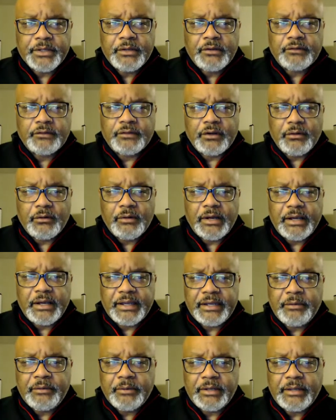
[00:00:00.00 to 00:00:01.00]
So
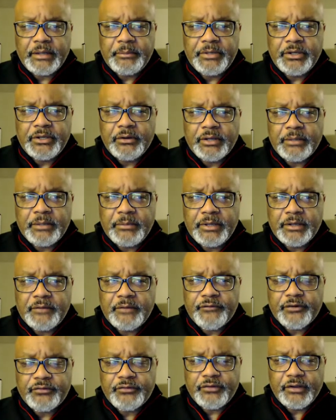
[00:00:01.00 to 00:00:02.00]
anyway, let me know.
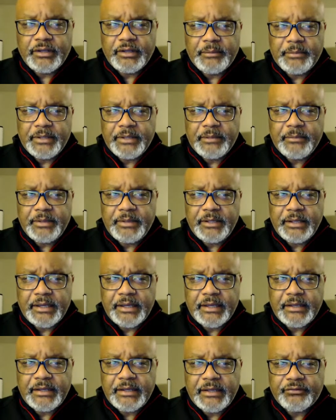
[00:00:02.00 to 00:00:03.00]
First of all, give me a
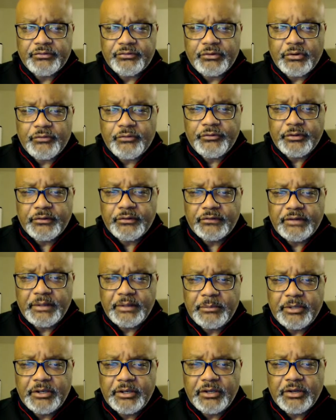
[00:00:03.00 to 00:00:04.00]
yes or no if you can see
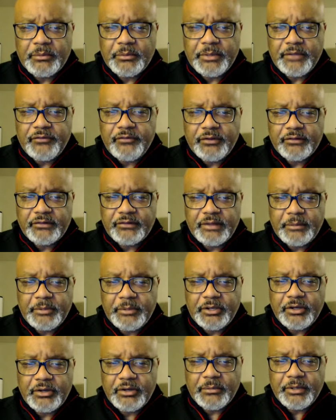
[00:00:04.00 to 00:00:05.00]
me and hear me. If you can see me
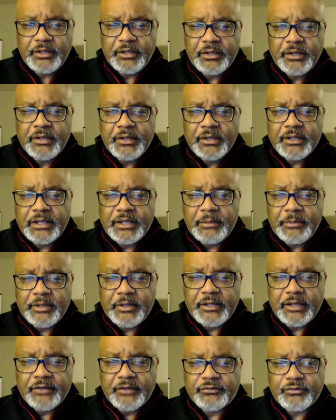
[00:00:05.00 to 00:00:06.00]
and hear me, give me a
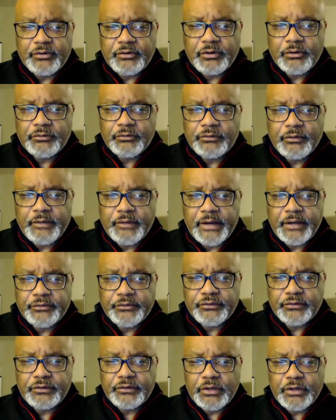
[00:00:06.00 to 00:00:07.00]
yes or no so that I'll
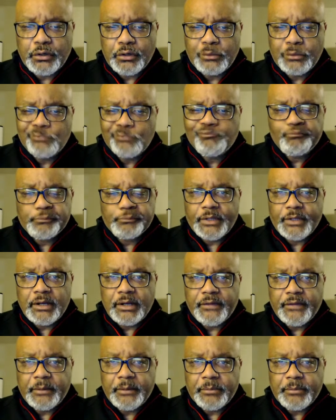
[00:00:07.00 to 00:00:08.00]
just know
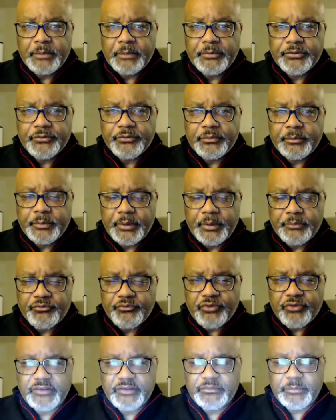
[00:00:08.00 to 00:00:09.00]
that I'm coming through. I'm
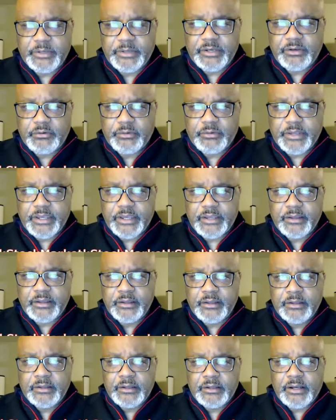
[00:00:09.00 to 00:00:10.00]
transmitting okay.
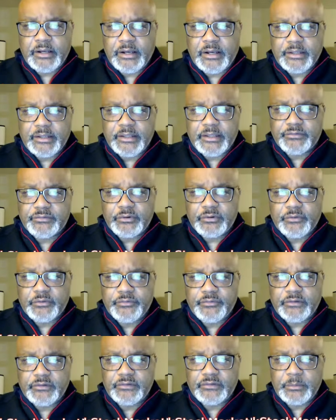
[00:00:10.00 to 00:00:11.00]
Yes or no if you
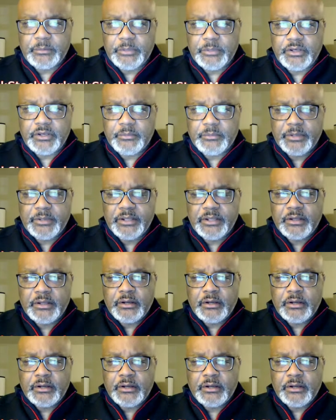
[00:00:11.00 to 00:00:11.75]
can see me and hear me.